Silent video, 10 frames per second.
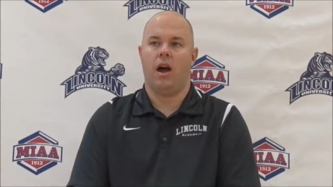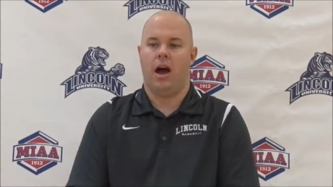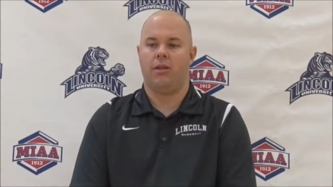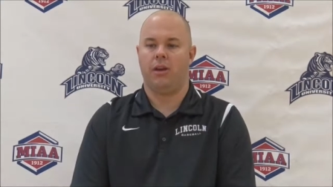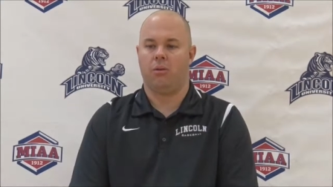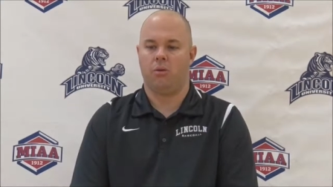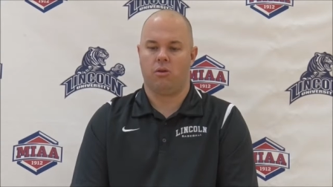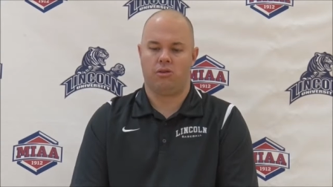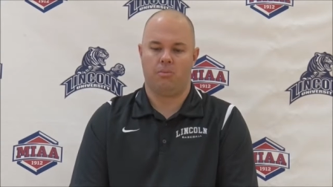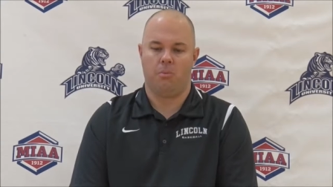I think we are
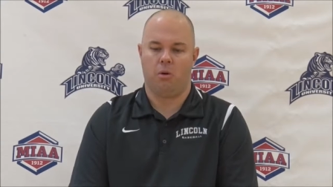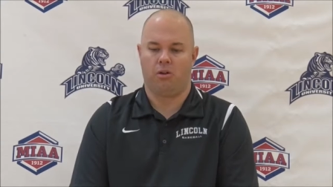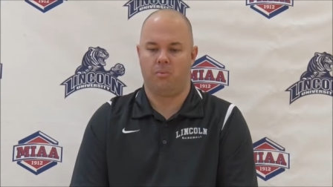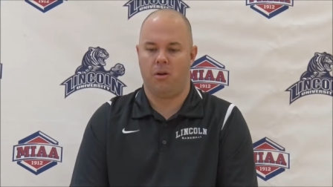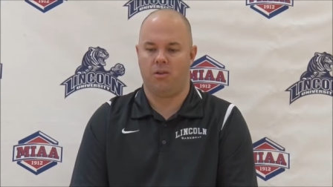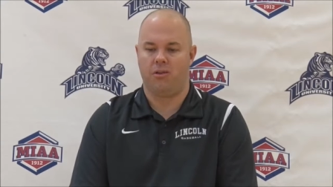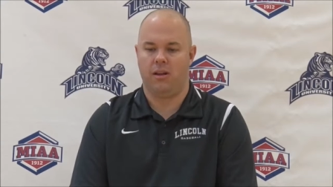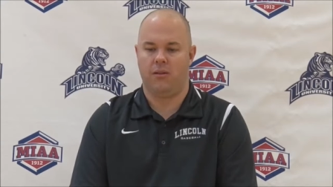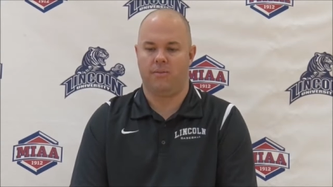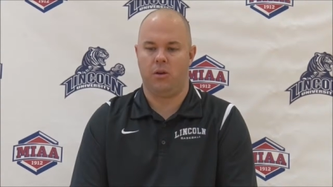ex- more experienced in
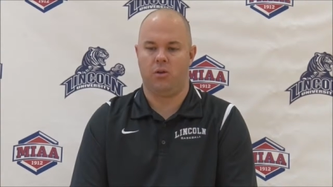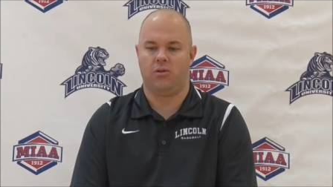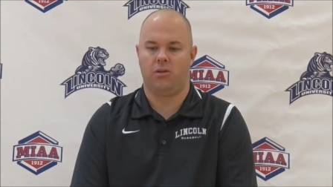the infield,